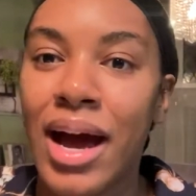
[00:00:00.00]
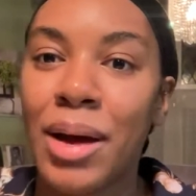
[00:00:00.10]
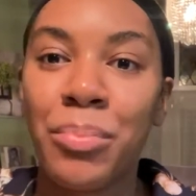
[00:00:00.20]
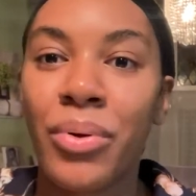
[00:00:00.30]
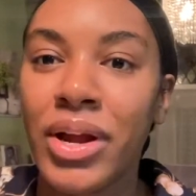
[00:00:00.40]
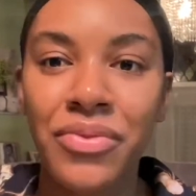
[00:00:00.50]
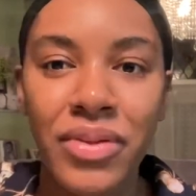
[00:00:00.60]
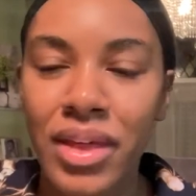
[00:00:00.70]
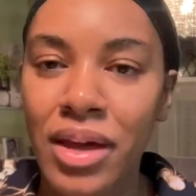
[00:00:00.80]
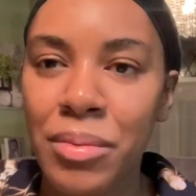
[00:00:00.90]
I pray for
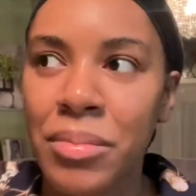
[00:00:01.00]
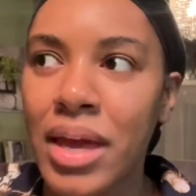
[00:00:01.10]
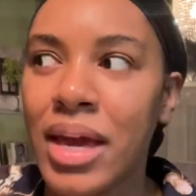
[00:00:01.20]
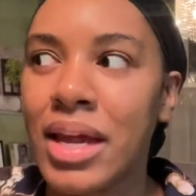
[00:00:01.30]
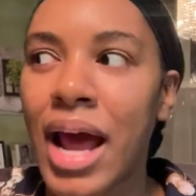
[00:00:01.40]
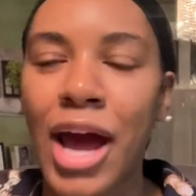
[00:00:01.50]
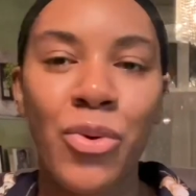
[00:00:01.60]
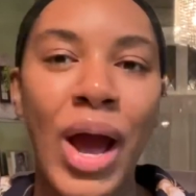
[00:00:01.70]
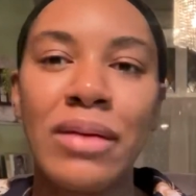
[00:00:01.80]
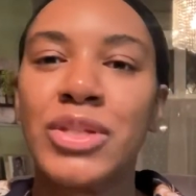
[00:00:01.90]
them, and I
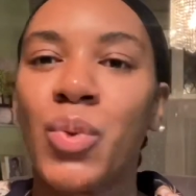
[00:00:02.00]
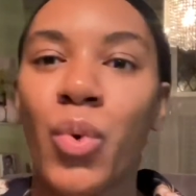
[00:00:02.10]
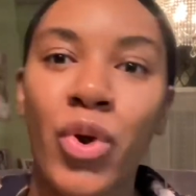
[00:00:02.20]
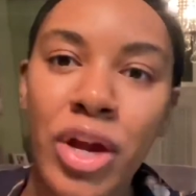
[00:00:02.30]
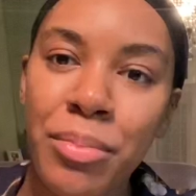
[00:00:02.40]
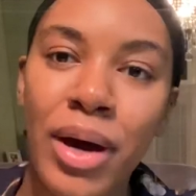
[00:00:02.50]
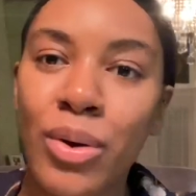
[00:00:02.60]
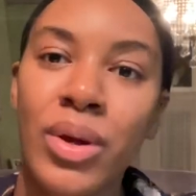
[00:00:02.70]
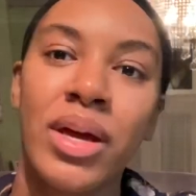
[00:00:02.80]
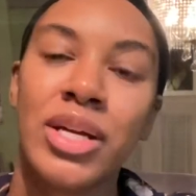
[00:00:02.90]
don't have to worry
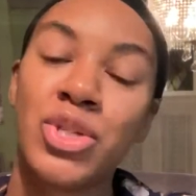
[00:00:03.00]
about